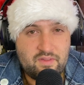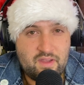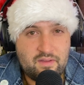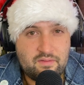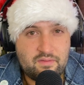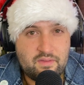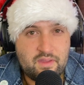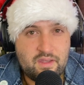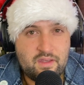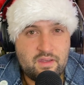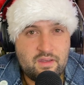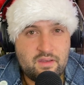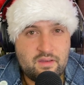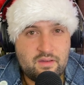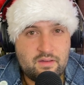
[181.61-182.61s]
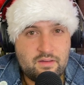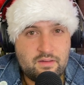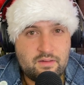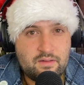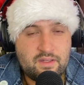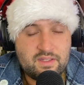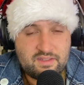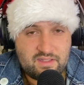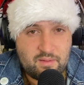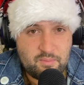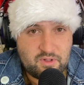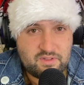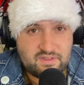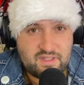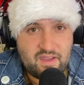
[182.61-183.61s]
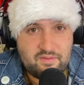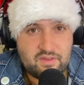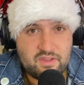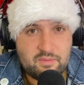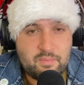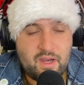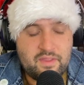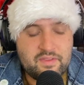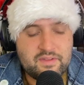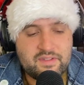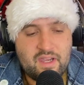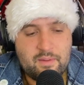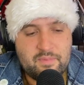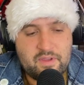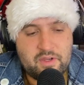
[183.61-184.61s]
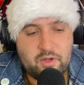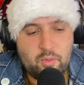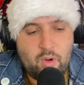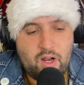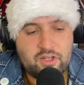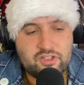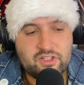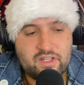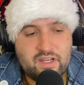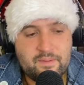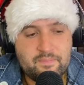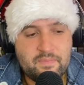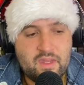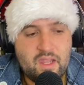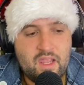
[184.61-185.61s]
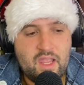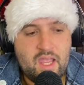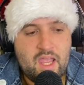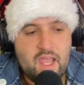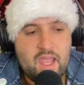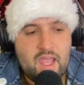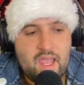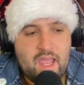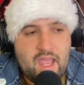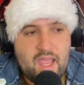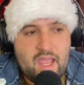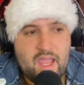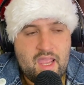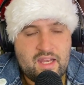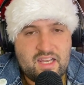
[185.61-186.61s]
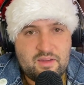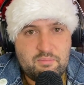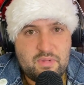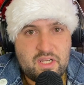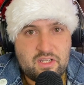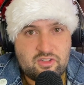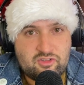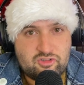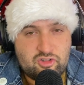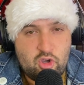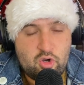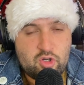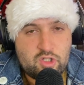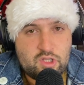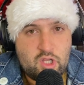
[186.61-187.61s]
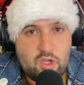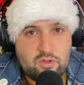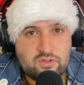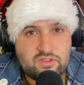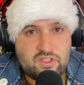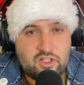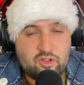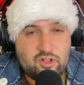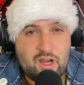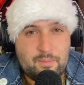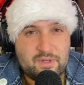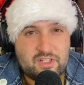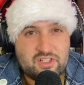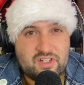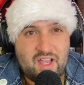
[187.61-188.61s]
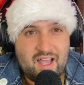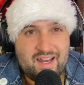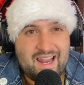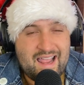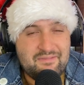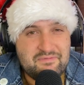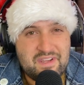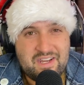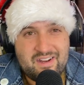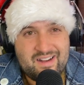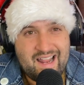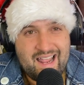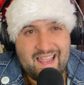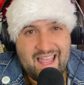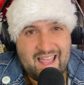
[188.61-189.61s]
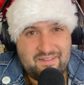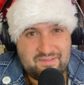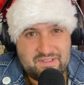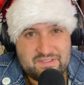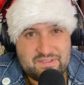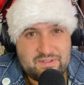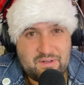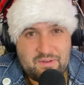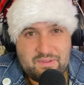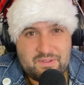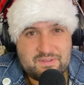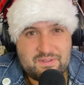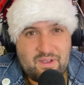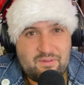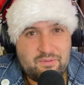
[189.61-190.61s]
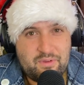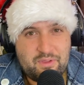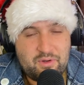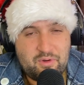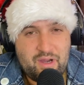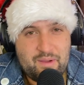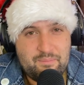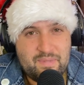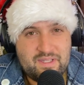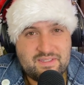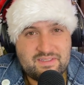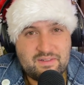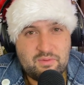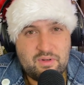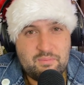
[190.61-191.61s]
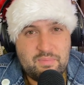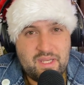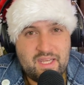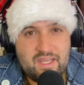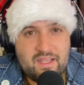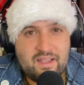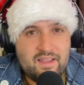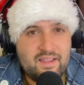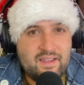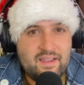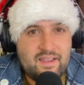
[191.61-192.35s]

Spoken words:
5th, December 7th by the time that you're watching it, and it being so close to Krampusnacht, I figured I have to start this off with Krampus. It would be